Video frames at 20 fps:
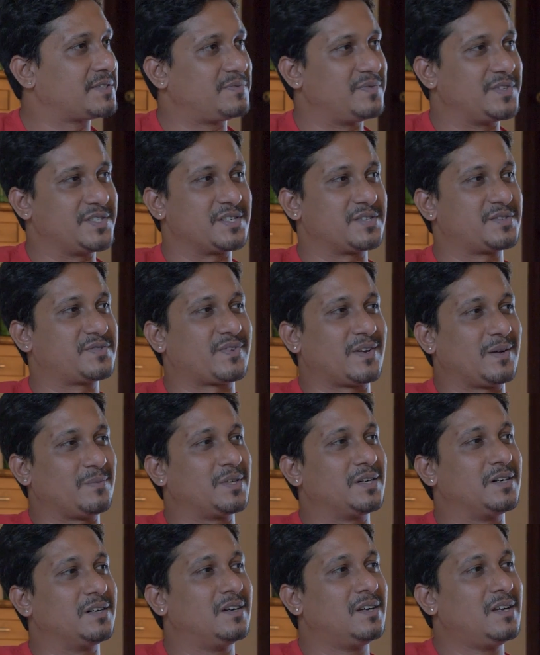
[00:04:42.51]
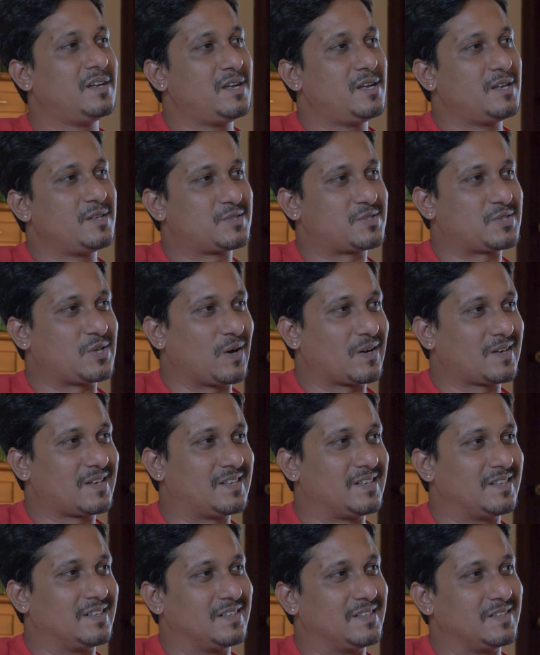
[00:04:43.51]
which is from the stock